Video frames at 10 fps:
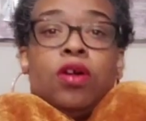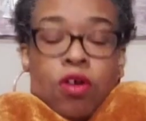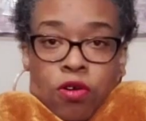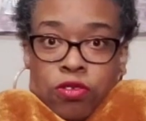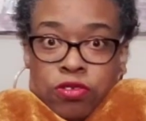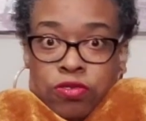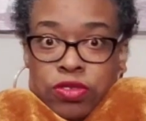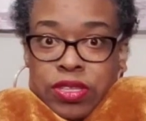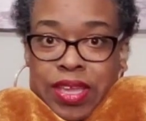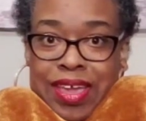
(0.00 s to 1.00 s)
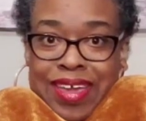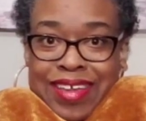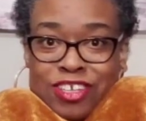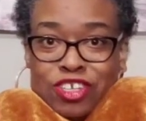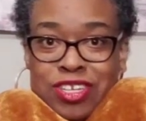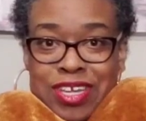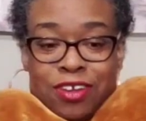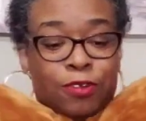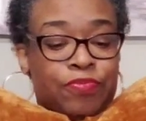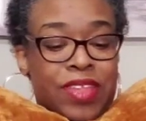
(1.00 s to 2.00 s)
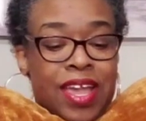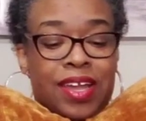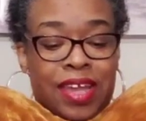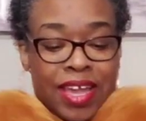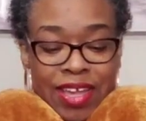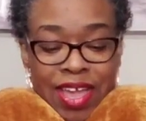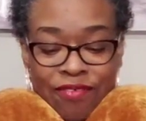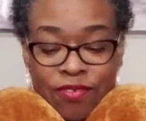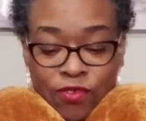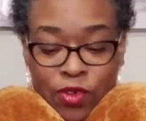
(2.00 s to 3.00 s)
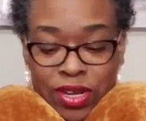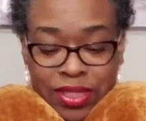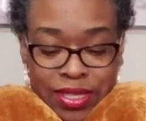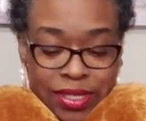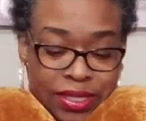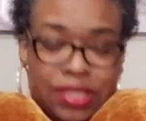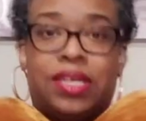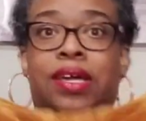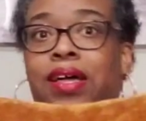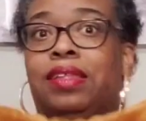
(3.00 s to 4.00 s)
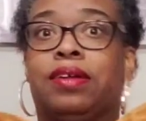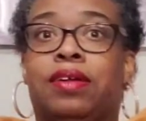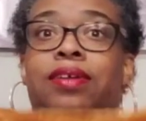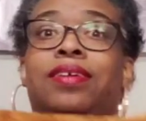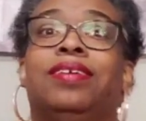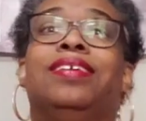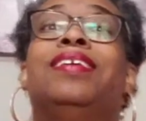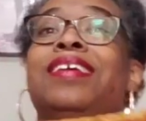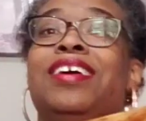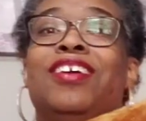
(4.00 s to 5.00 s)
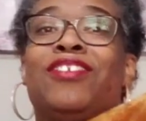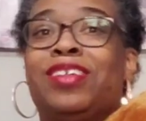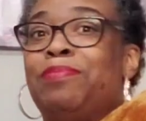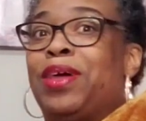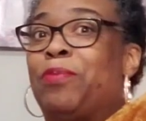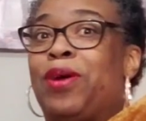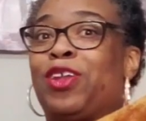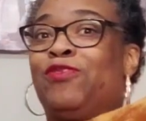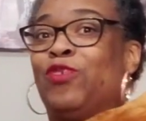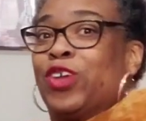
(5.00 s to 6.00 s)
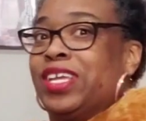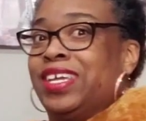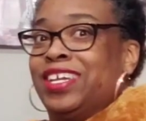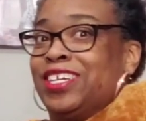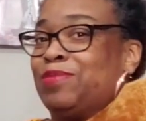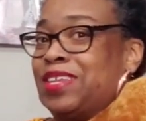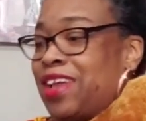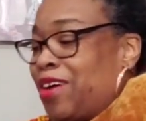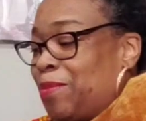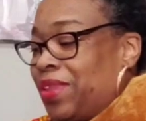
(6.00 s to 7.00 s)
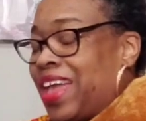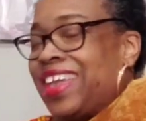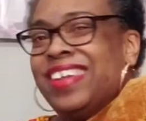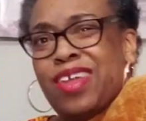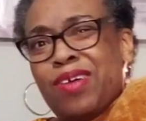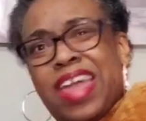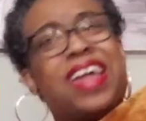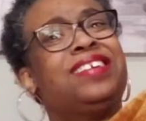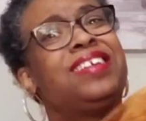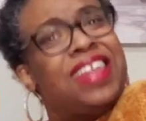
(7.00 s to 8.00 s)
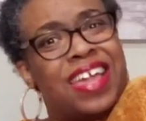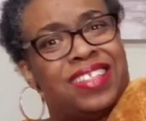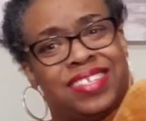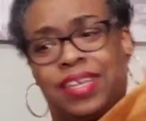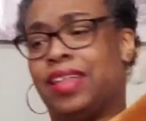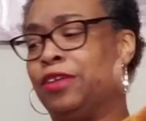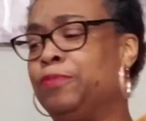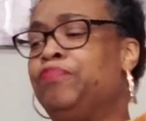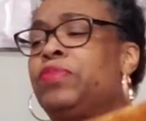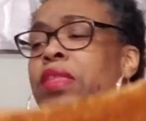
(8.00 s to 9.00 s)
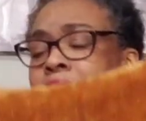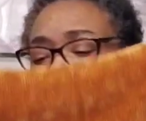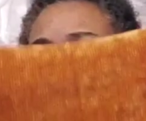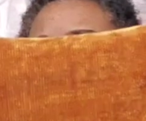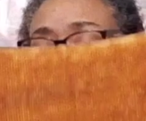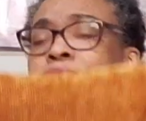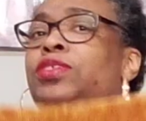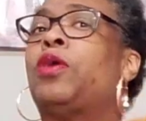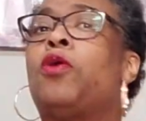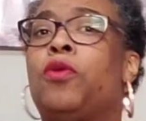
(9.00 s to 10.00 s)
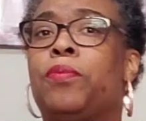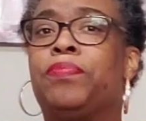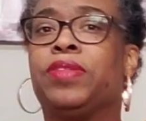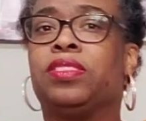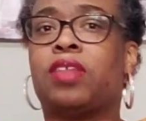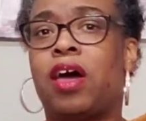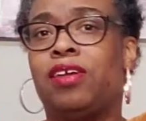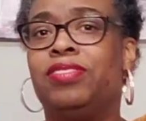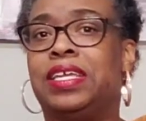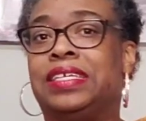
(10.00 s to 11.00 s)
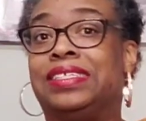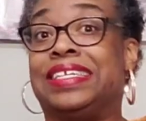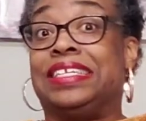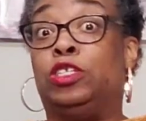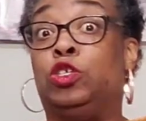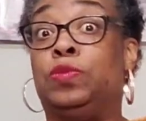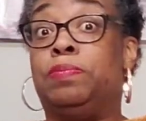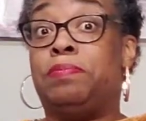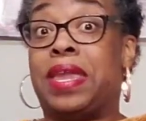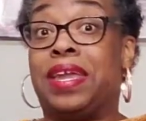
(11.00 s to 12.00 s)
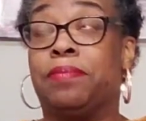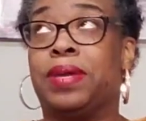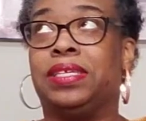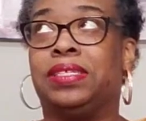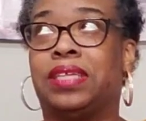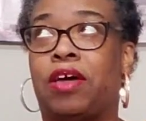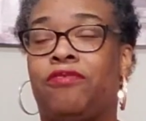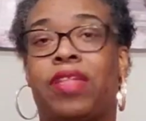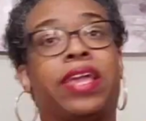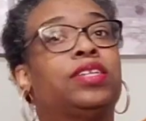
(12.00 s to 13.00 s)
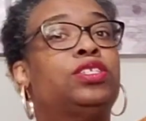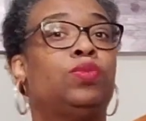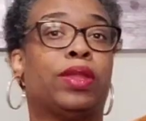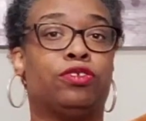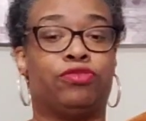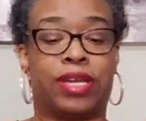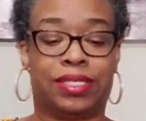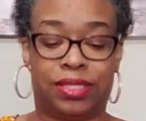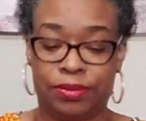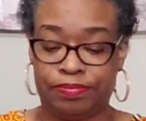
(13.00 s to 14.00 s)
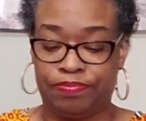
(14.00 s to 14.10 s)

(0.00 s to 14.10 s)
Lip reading: gold chenille, and I have avoided this color for the better part of 40 years, but now I'm like, you know what, I actually like this color. So the thought on this is to make myself like a sweater dress.